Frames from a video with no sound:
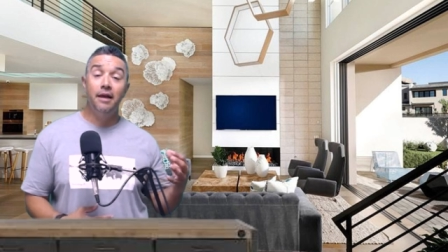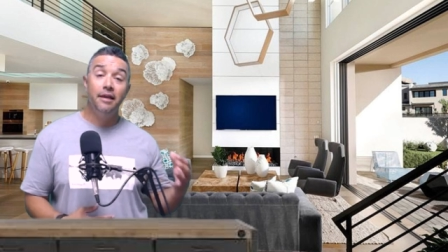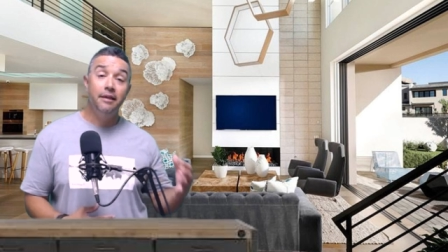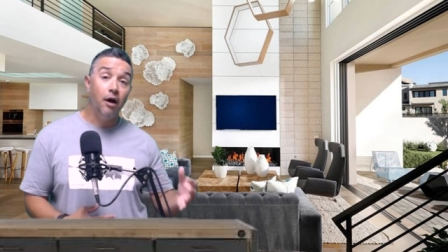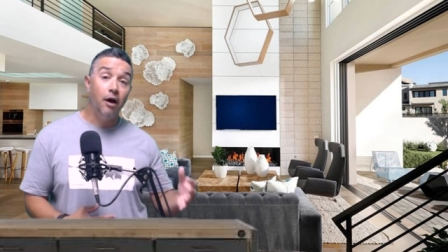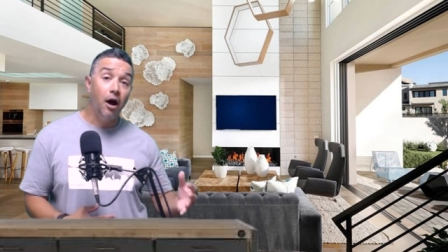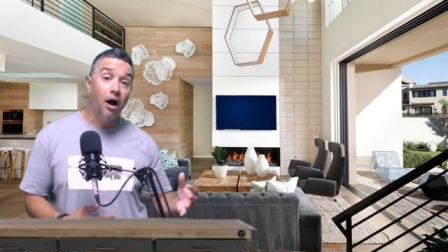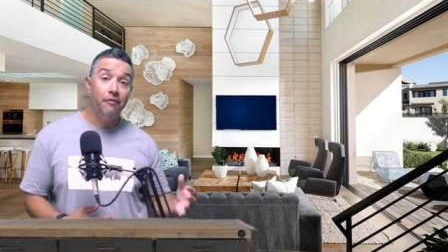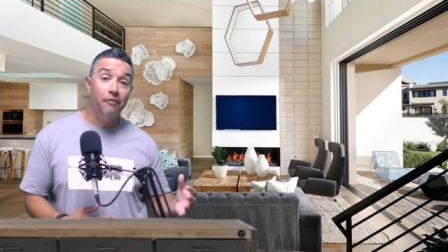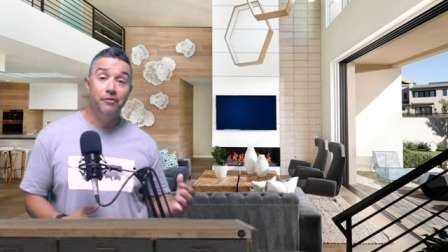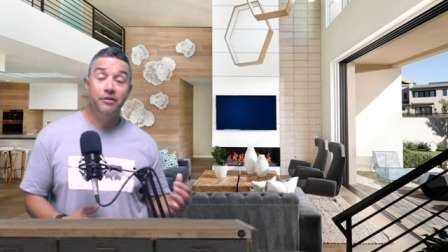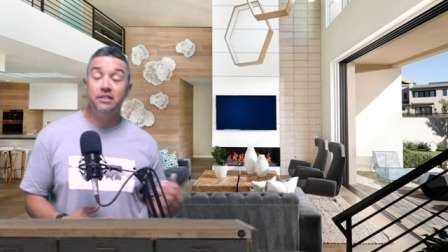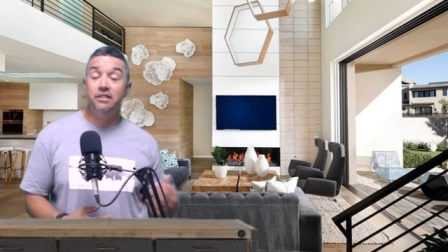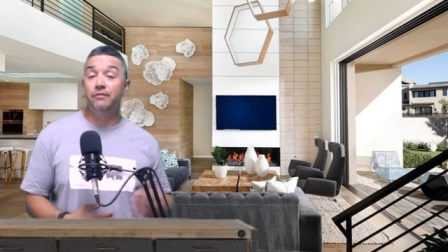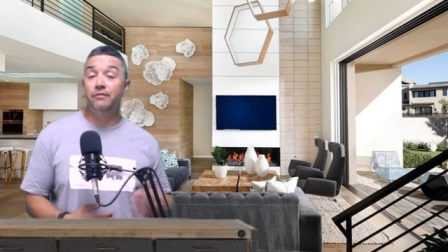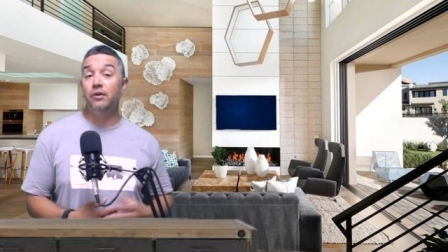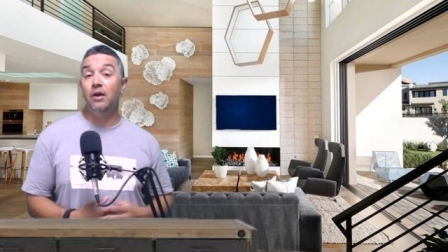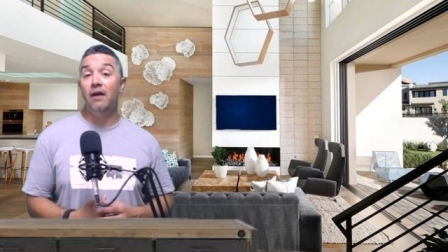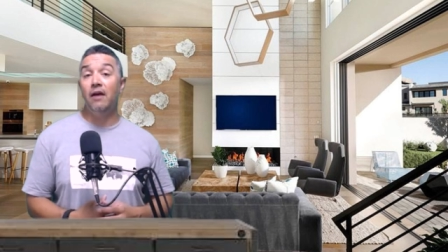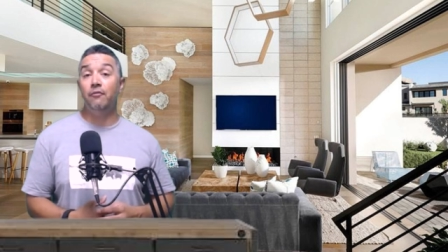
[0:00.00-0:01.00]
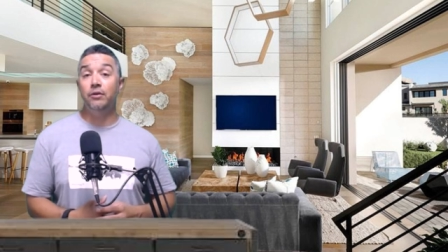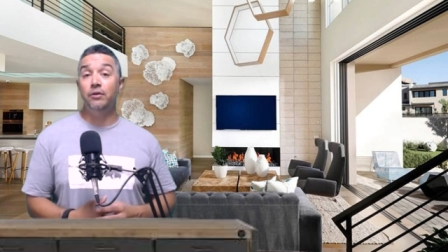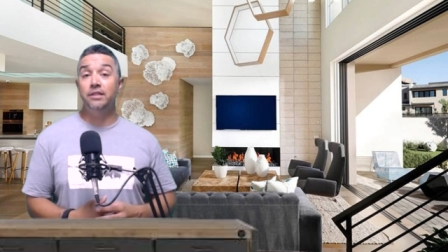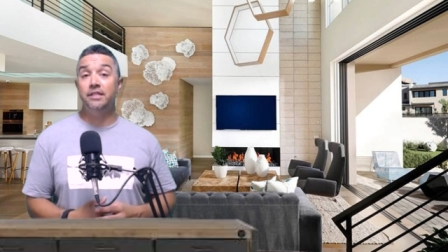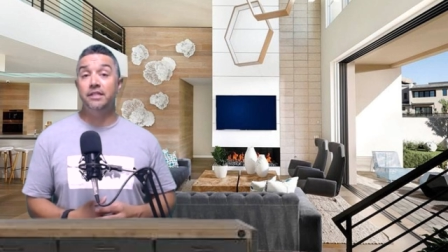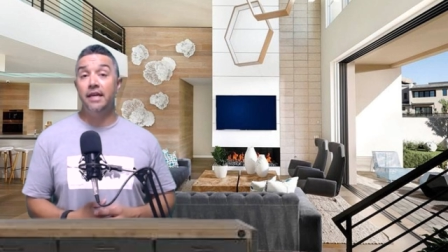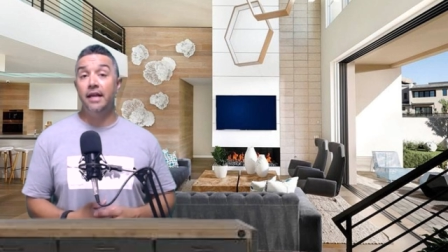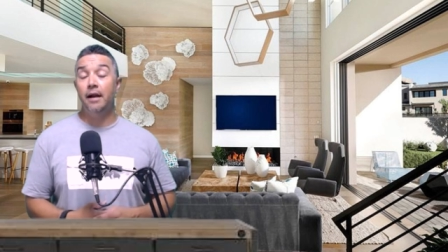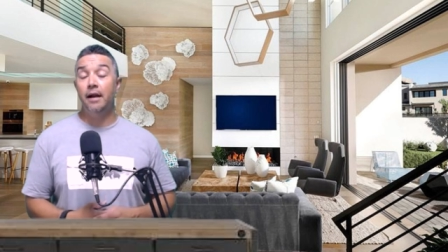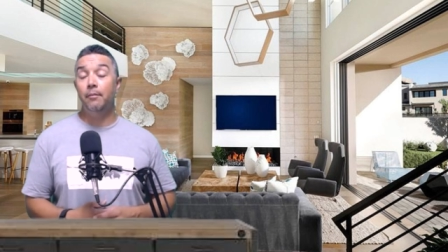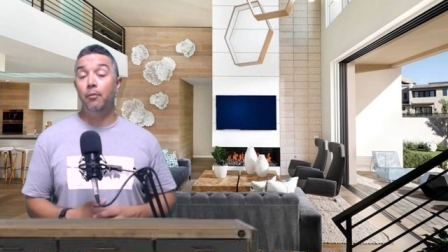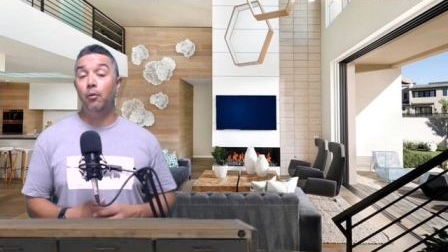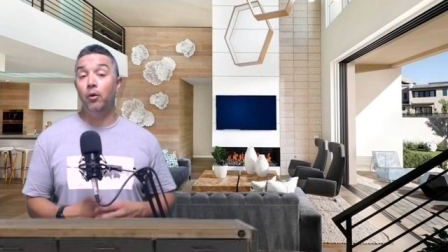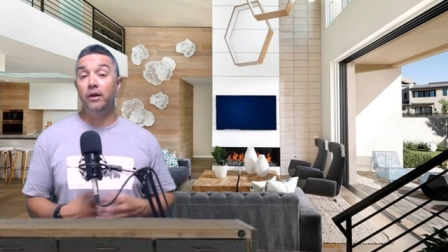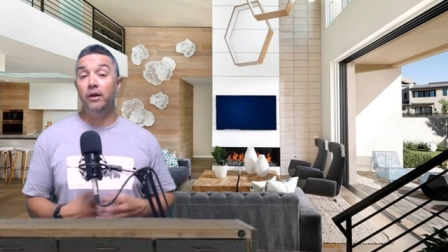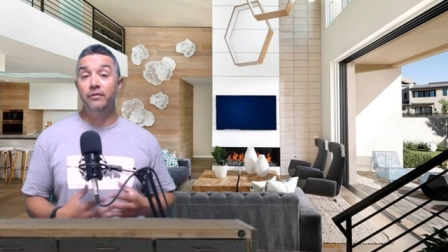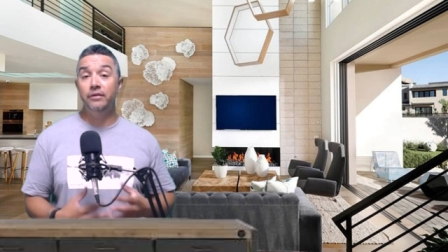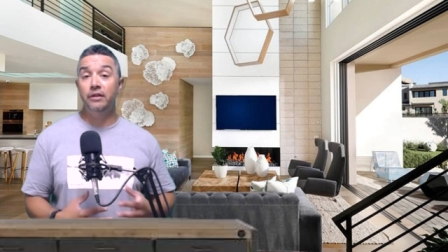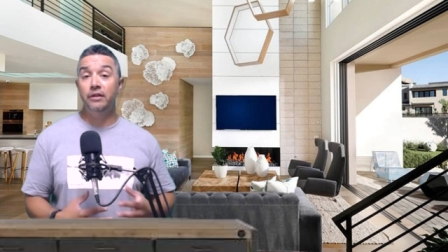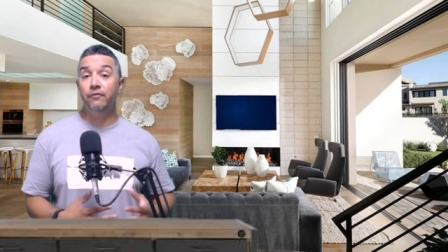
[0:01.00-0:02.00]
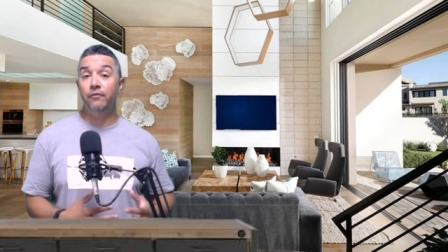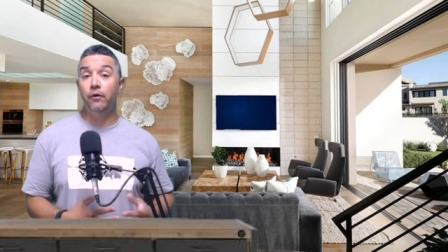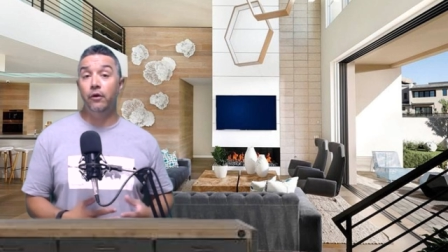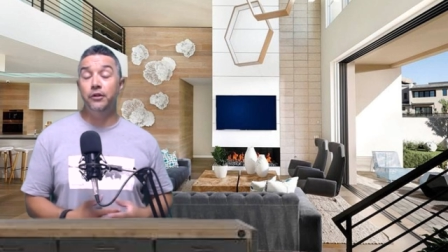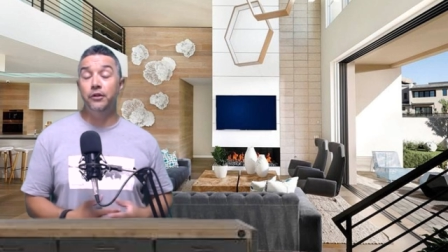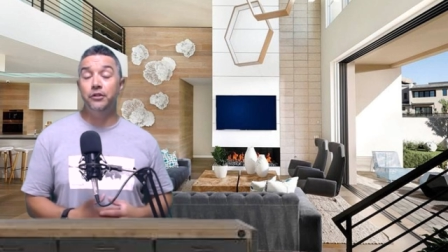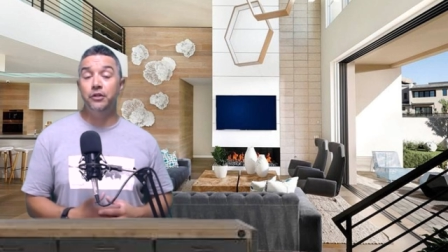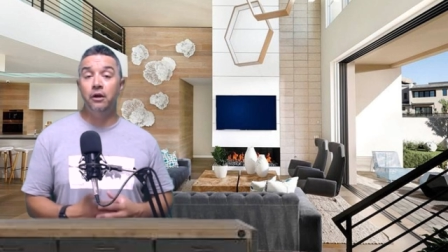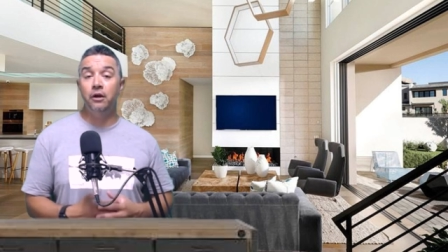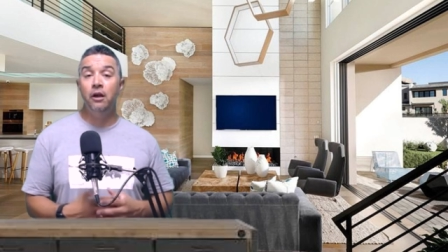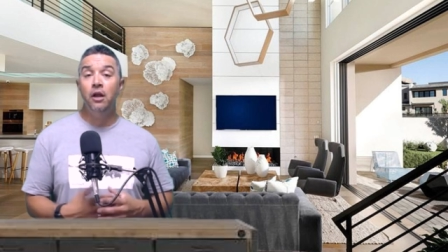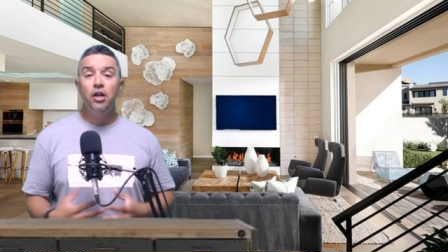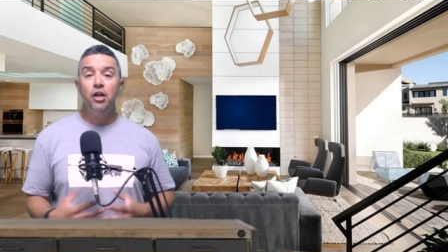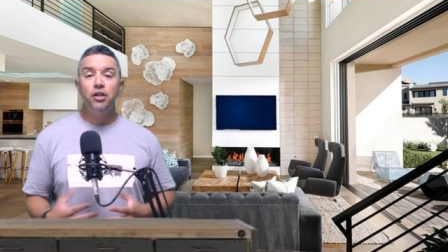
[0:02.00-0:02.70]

in the office if you have one set up, or even the furniture.